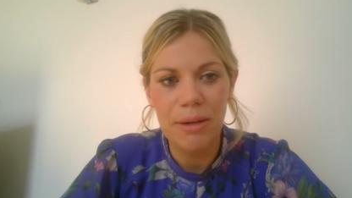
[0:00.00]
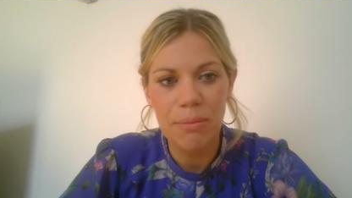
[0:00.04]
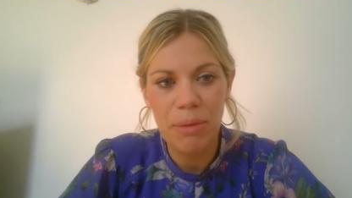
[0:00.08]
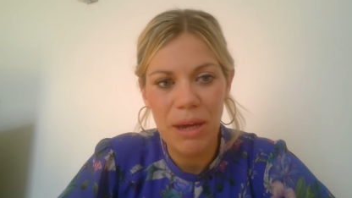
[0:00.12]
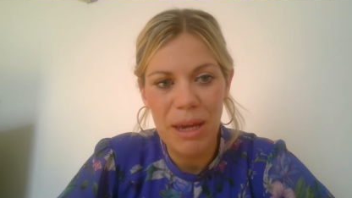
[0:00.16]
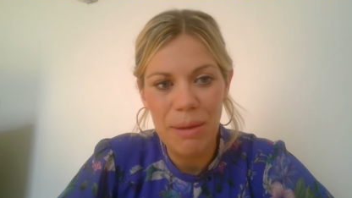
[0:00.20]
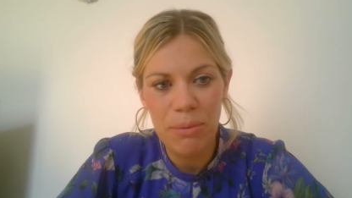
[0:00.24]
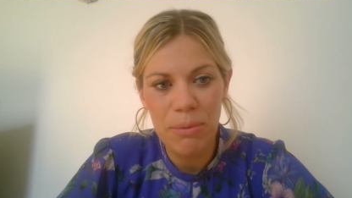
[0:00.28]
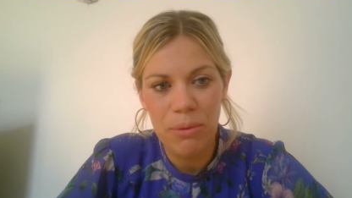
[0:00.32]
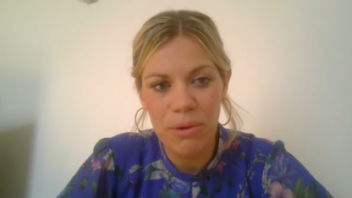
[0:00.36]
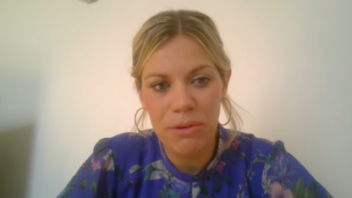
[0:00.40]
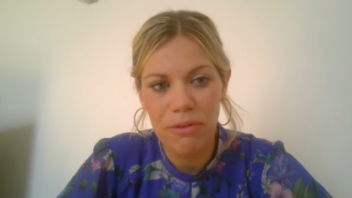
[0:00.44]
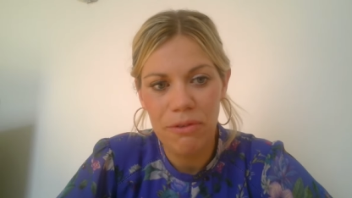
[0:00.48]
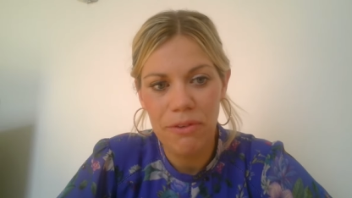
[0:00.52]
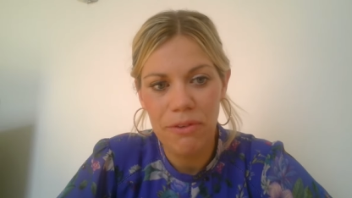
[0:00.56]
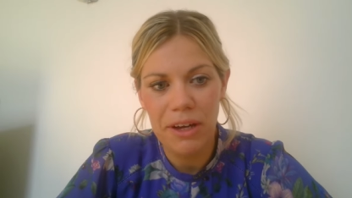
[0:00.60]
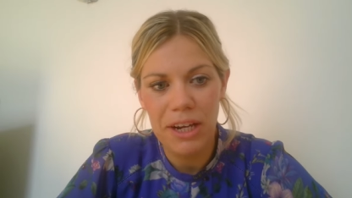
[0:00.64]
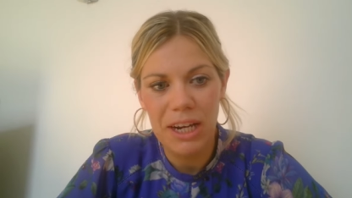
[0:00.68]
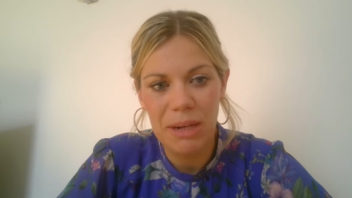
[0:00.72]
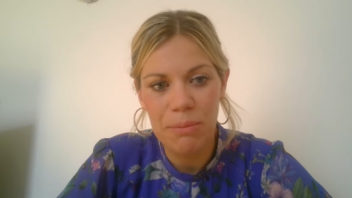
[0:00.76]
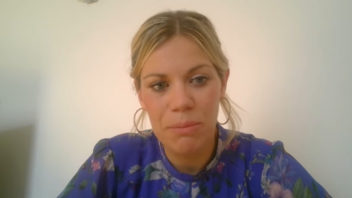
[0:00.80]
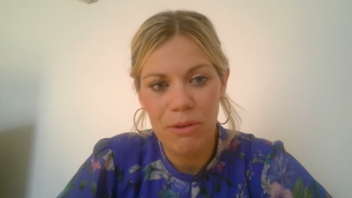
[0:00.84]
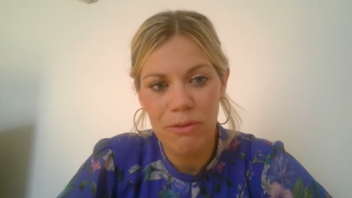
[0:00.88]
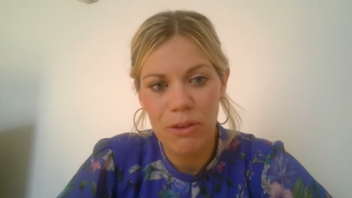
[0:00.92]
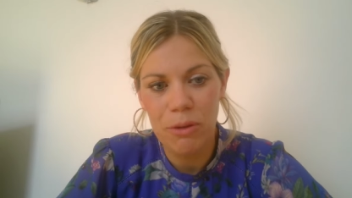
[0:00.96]
and people were
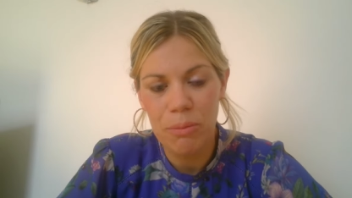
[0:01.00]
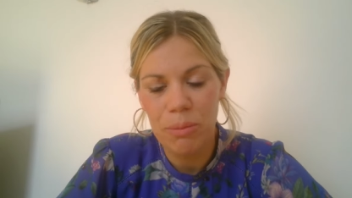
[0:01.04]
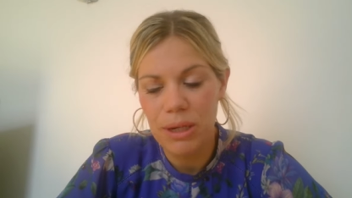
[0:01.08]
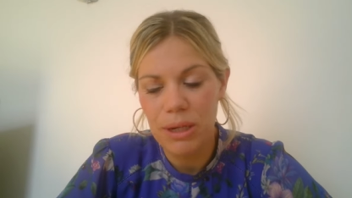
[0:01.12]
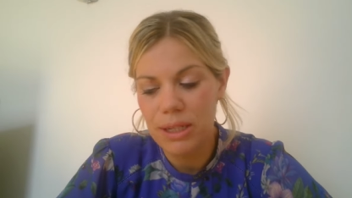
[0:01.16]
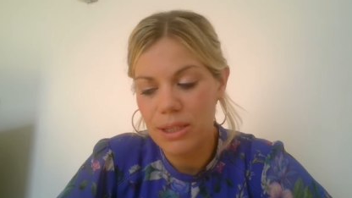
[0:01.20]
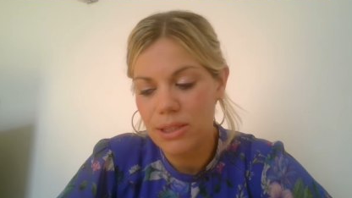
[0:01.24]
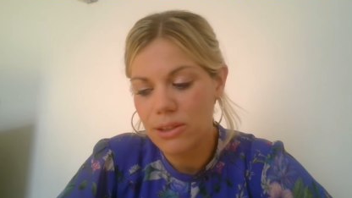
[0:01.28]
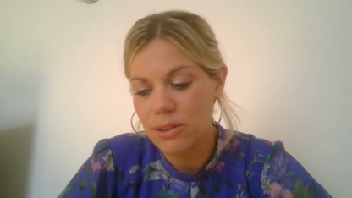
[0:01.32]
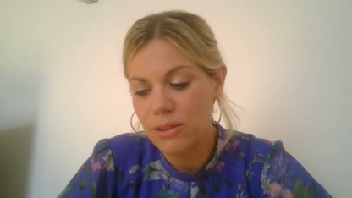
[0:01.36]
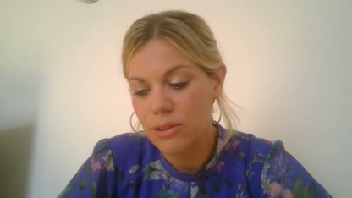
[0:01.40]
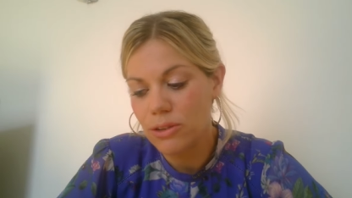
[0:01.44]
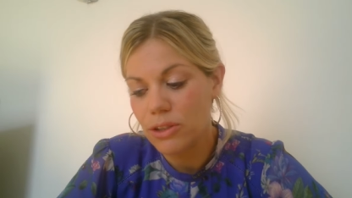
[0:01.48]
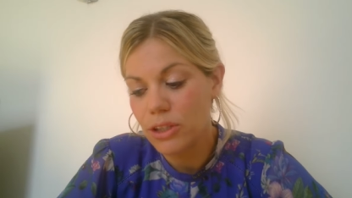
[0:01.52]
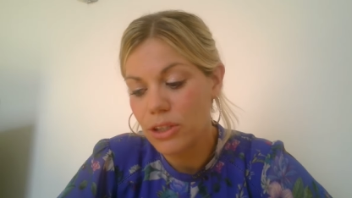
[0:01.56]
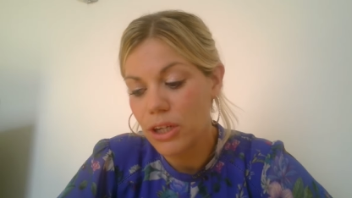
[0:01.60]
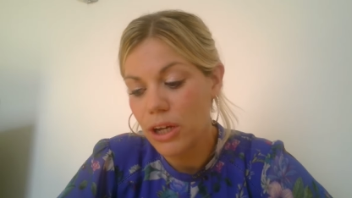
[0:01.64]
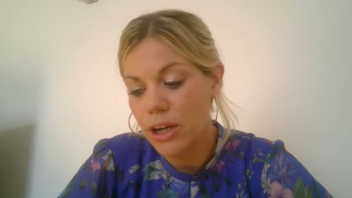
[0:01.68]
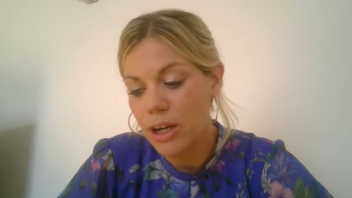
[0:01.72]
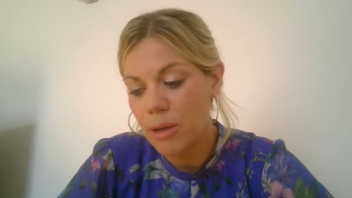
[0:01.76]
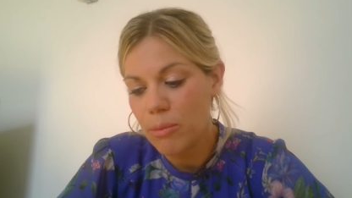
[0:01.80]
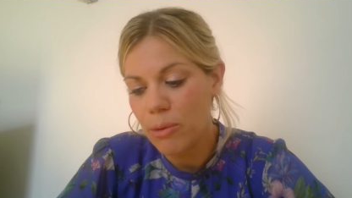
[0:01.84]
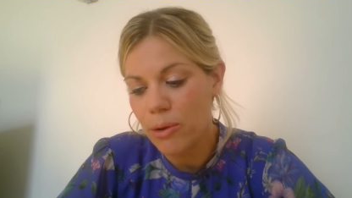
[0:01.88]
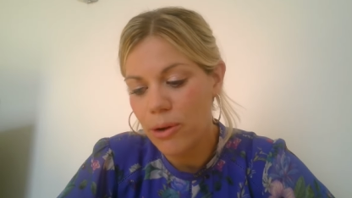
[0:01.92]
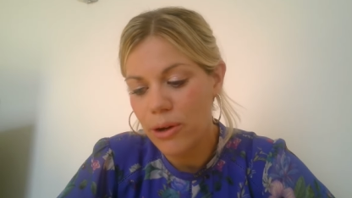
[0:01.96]
fed up of the political
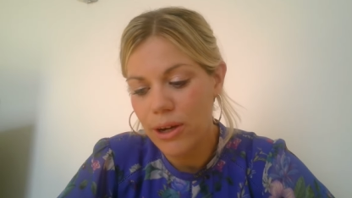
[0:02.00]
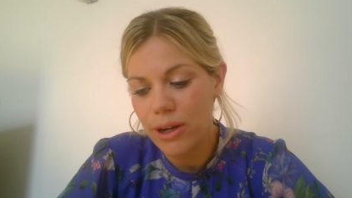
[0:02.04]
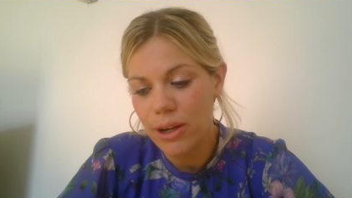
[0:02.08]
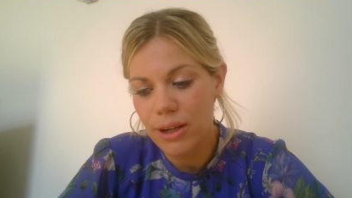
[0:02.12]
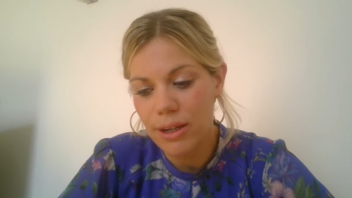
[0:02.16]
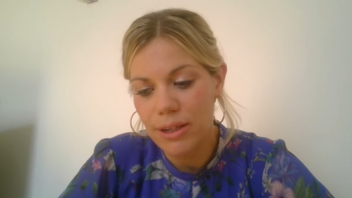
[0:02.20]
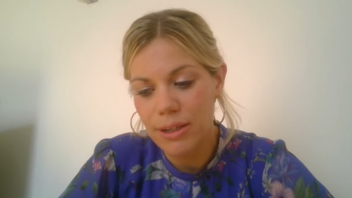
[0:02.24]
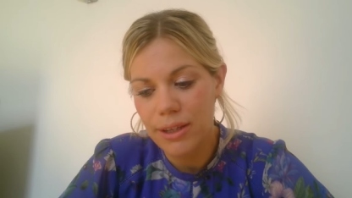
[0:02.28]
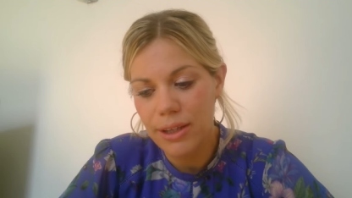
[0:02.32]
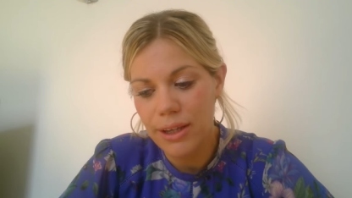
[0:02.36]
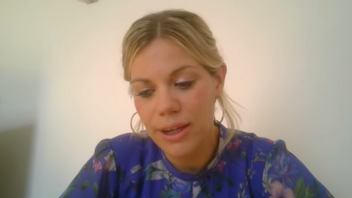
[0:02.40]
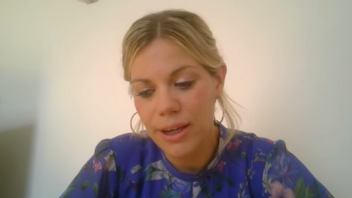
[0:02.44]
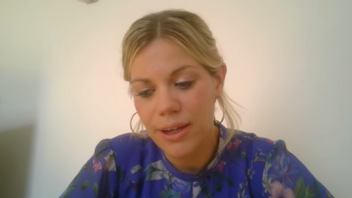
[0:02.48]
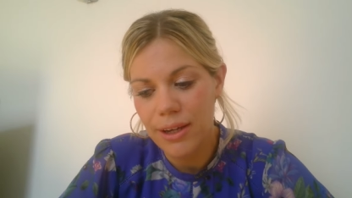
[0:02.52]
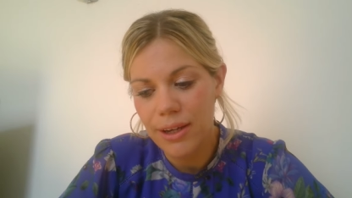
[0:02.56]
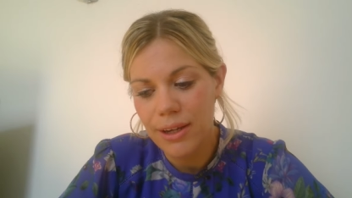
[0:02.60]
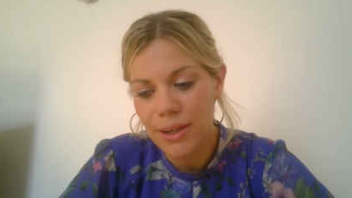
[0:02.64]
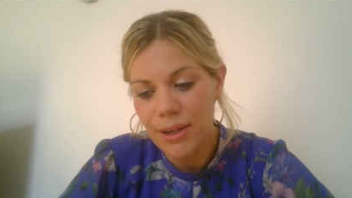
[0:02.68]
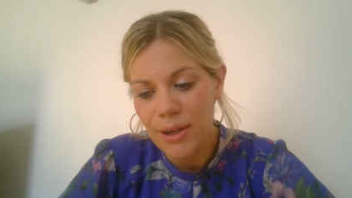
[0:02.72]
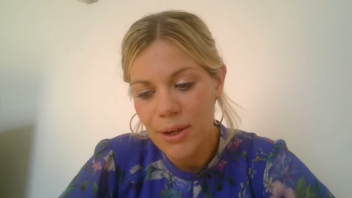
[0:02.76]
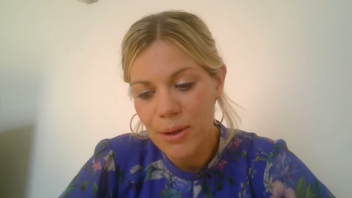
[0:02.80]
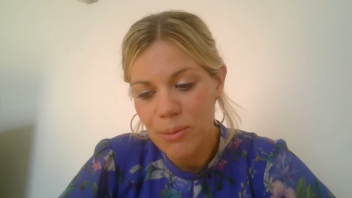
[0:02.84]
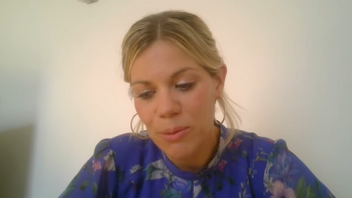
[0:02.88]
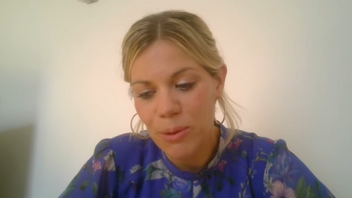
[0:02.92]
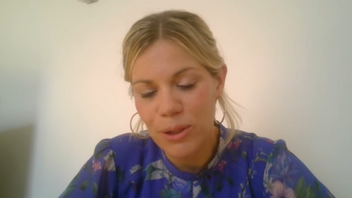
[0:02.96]
turmoil and the